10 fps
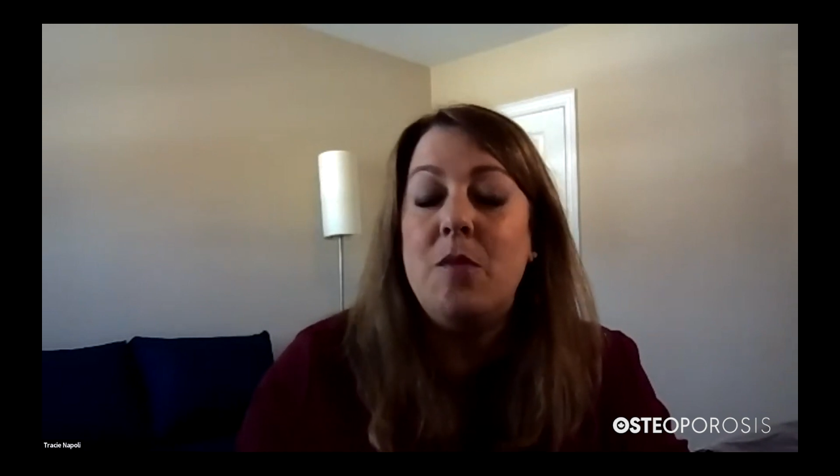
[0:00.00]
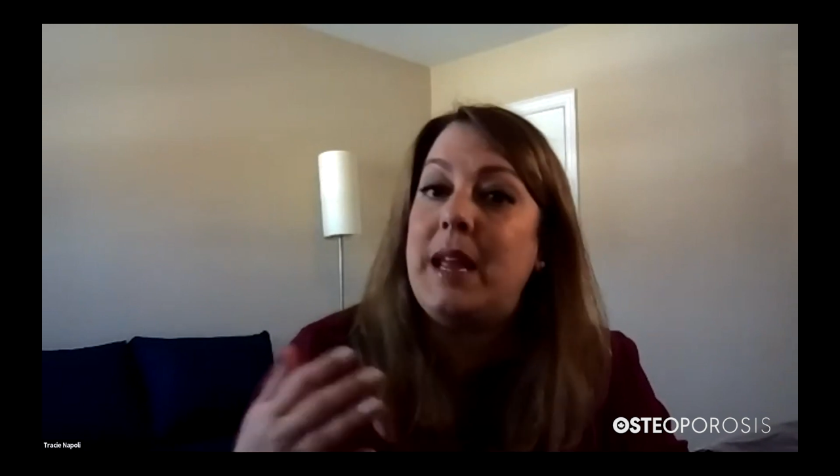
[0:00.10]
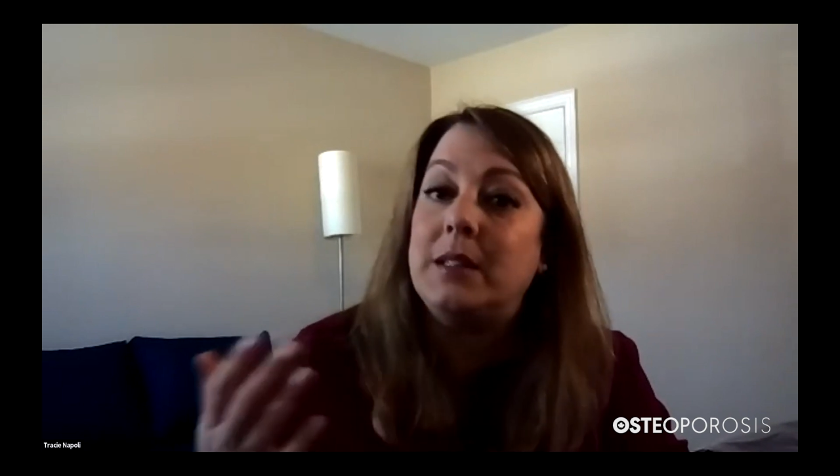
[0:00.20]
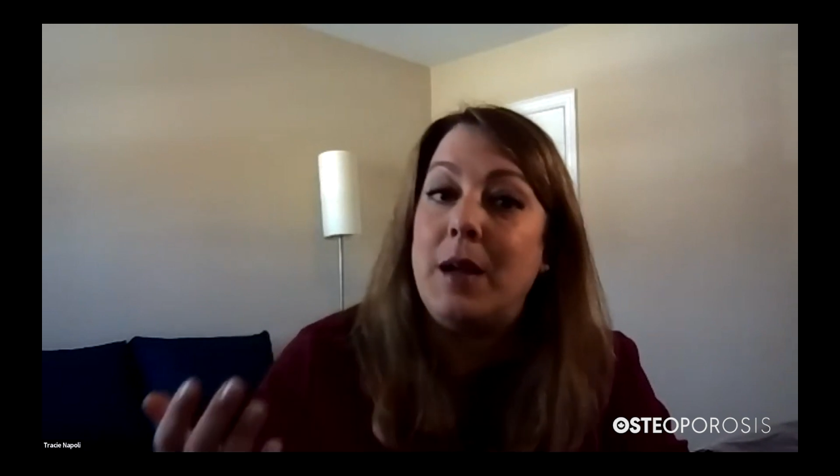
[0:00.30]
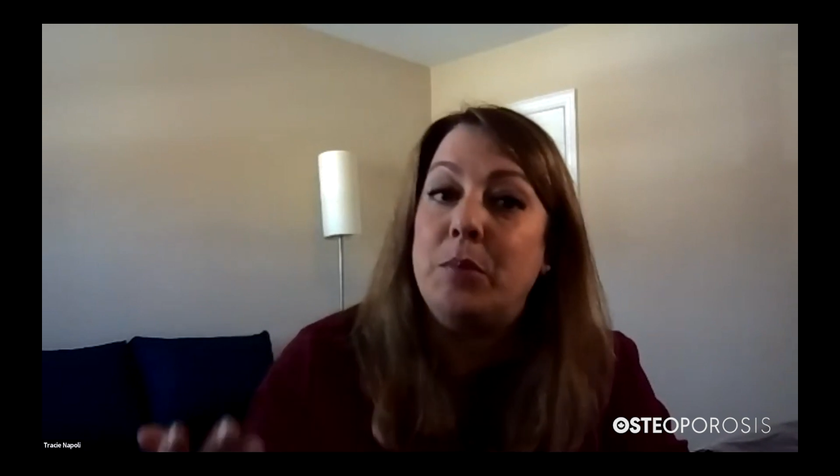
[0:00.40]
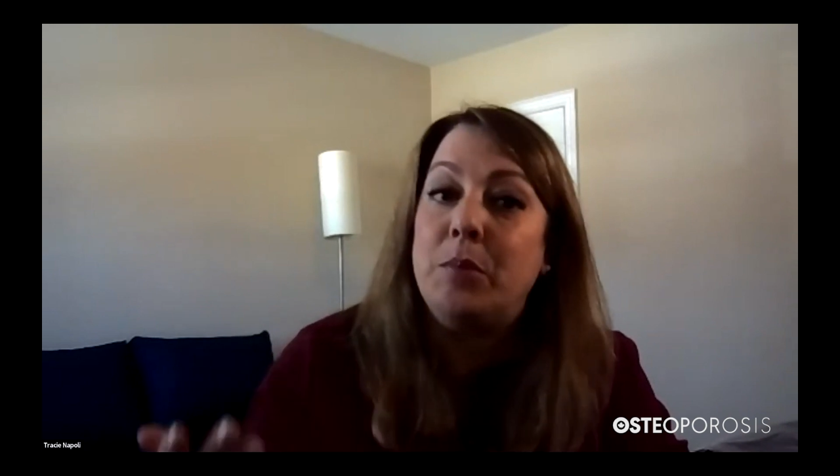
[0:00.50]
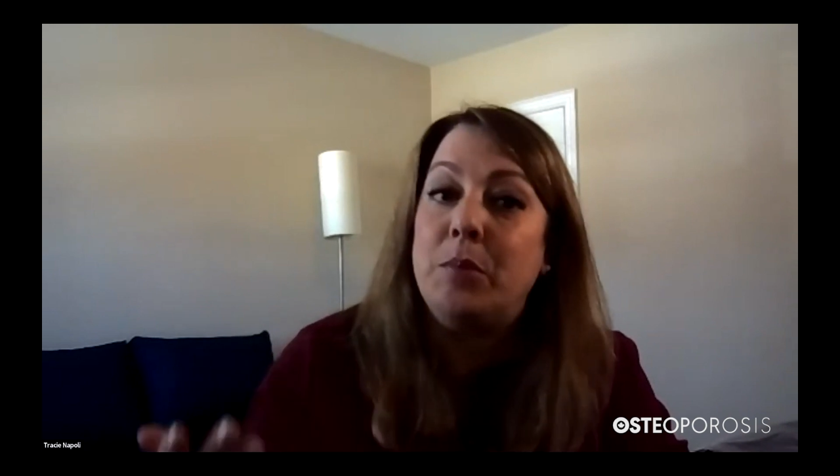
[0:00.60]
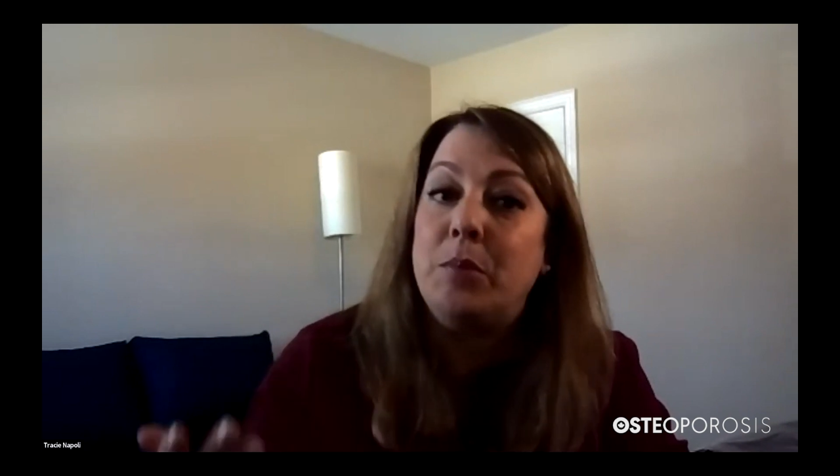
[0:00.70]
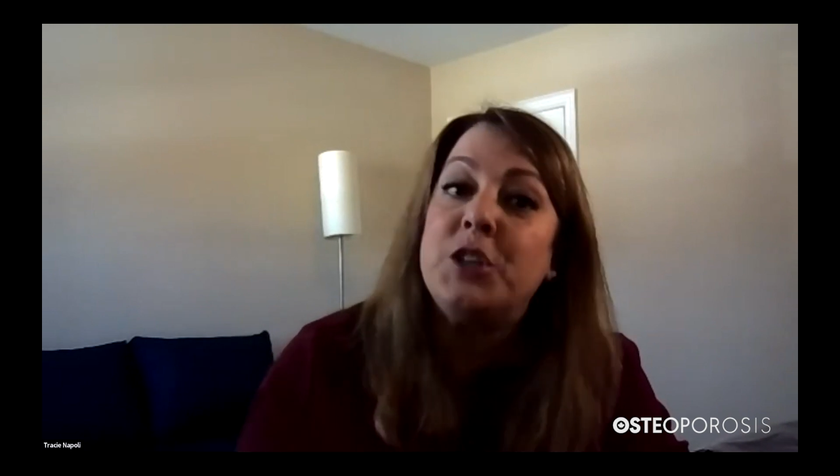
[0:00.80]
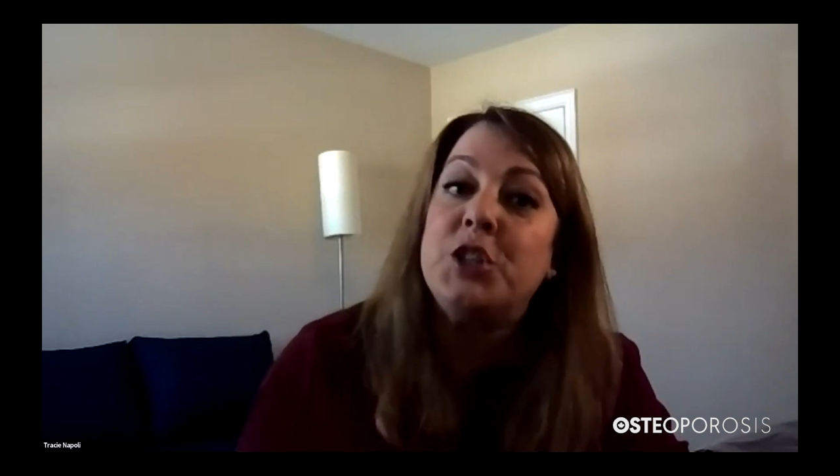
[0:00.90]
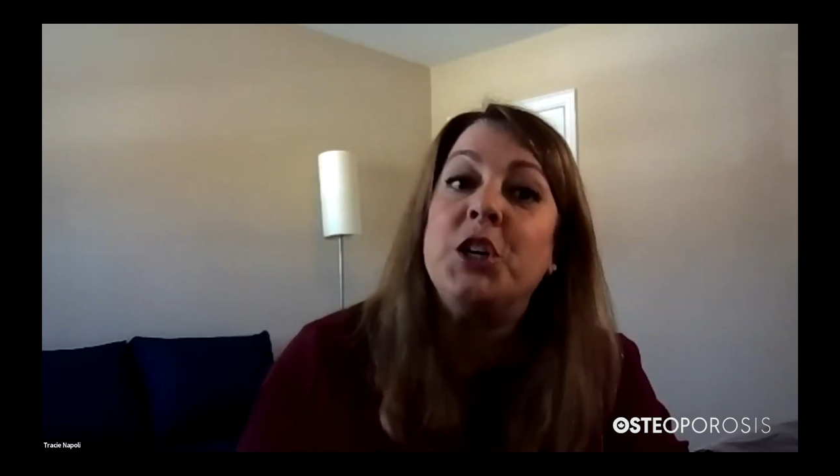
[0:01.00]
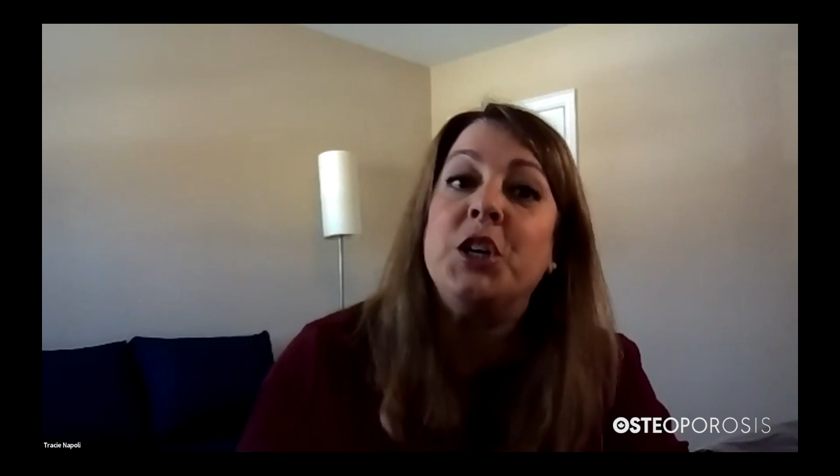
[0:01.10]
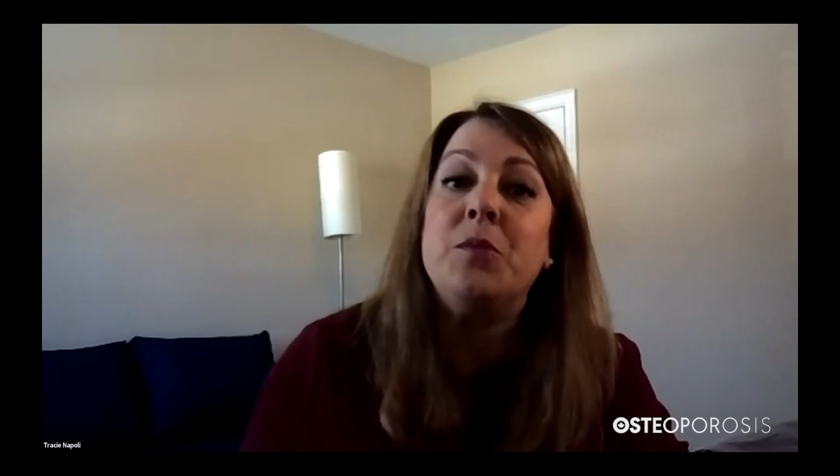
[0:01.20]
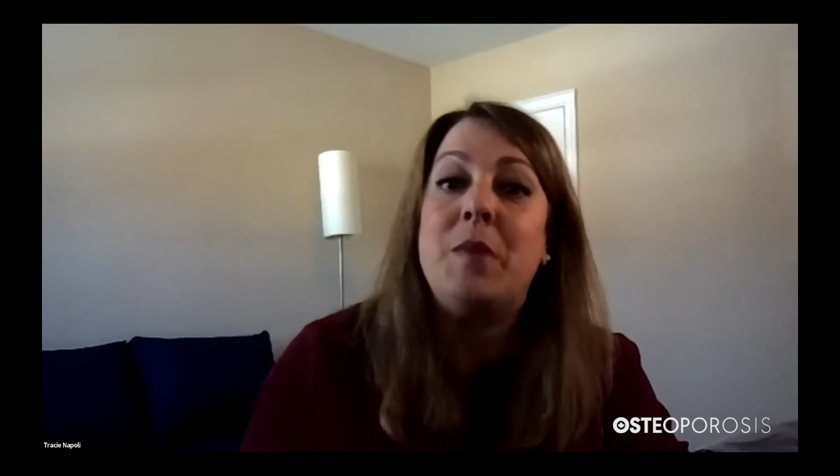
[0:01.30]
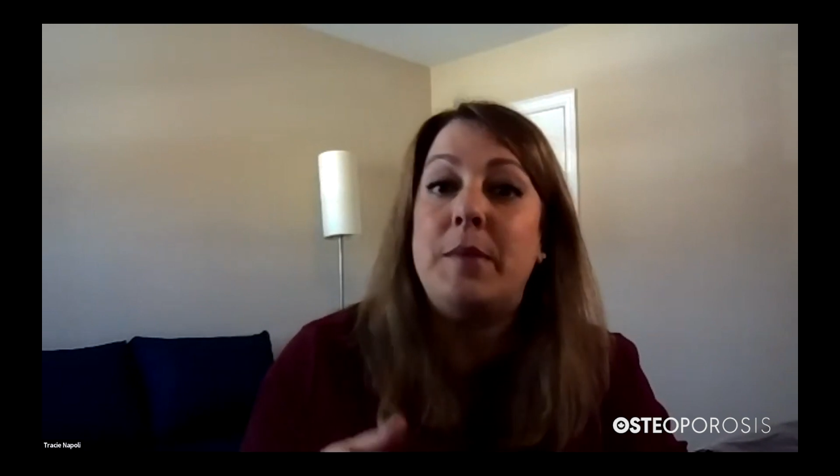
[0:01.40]
Maybe it's high blood
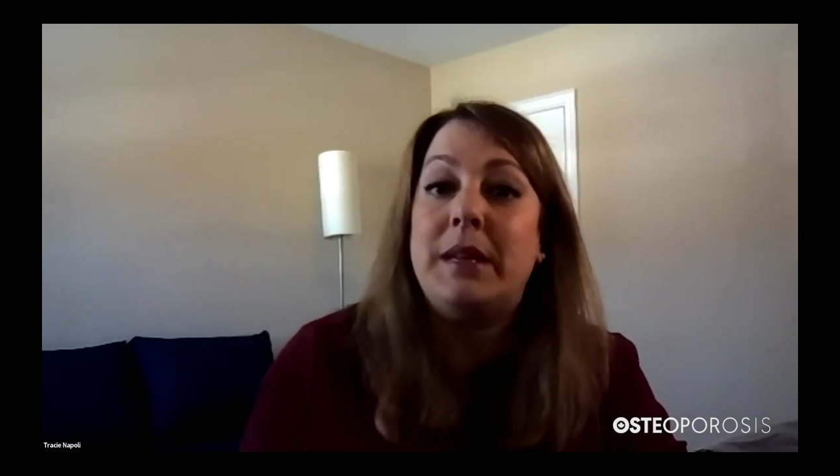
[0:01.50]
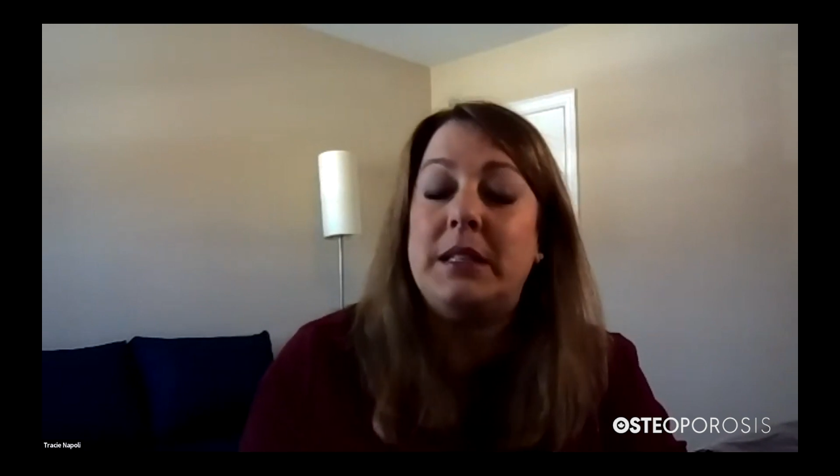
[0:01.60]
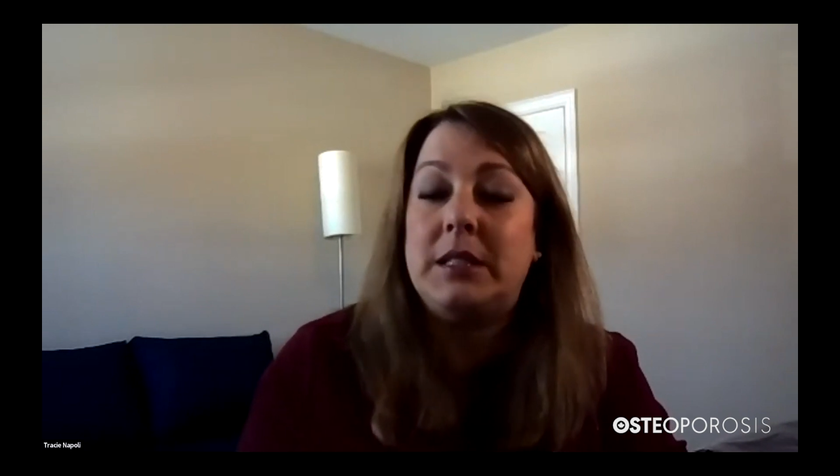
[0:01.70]
pressure,